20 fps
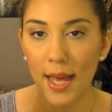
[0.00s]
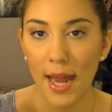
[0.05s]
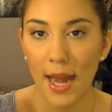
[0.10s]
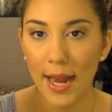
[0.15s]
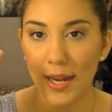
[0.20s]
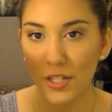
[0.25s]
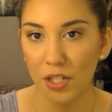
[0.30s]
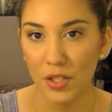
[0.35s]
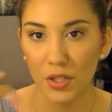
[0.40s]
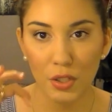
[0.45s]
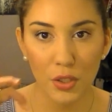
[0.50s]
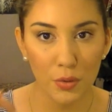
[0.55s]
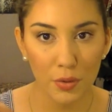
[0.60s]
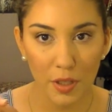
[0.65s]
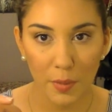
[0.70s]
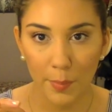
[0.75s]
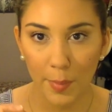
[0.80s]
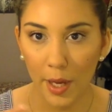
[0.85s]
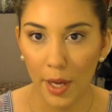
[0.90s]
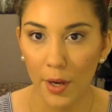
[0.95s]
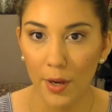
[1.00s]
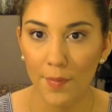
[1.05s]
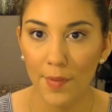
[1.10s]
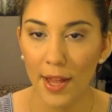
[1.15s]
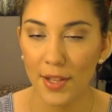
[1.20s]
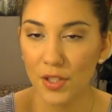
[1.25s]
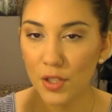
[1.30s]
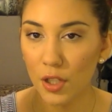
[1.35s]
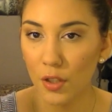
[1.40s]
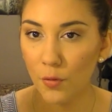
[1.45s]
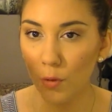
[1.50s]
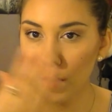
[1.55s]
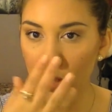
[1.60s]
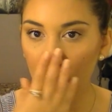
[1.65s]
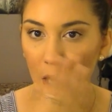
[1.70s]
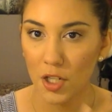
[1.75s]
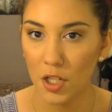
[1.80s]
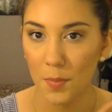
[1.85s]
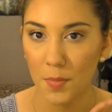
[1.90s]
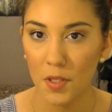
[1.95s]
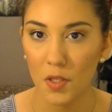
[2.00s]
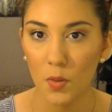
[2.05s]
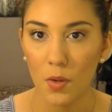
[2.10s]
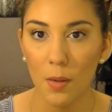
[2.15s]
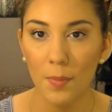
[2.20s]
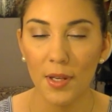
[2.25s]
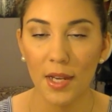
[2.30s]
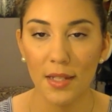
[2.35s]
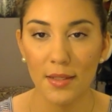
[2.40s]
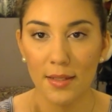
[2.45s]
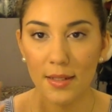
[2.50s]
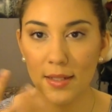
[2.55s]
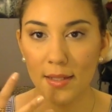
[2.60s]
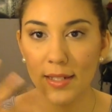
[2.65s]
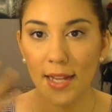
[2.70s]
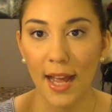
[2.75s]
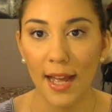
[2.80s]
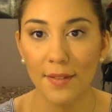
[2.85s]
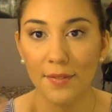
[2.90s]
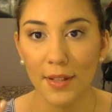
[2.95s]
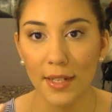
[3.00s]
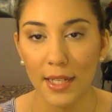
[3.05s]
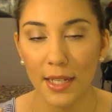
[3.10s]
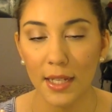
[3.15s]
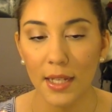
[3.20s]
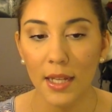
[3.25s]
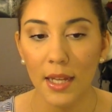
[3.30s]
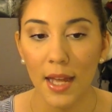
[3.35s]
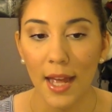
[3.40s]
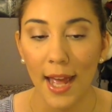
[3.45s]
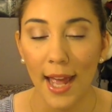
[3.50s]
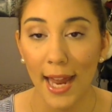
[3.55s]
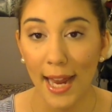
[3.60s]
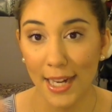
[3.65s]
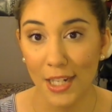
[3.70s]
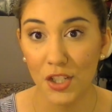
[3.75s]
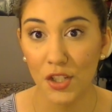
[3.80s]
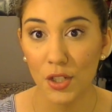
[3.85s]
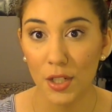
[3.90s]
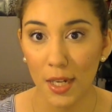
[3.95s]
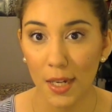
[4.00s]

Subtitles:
And it's just a green powder, and that's good for touch-ups as well because it doesn't have any extra